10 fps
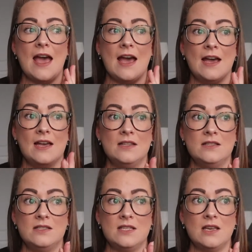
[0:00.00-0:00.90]

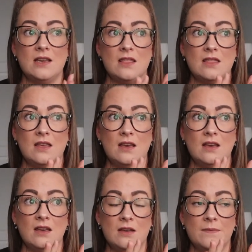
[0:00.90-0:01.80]
And
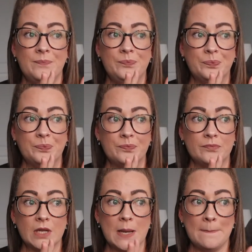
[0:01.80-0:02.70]
the
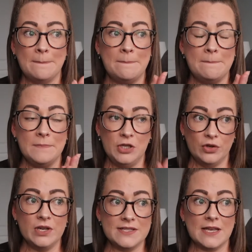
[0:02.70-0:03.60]

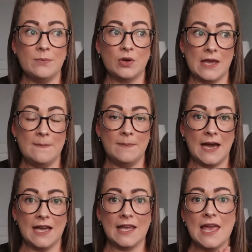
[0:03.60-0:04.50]
urine sample came
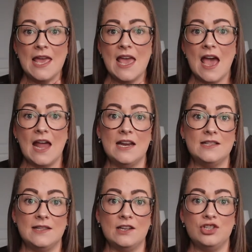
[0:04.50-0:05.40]
back and
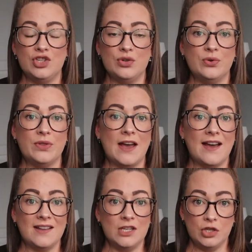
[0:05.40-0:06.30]
it did show that I
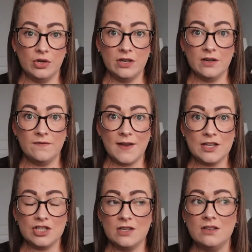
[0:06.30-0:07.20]
had a urine
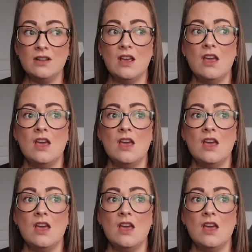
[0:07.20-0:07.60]
infection.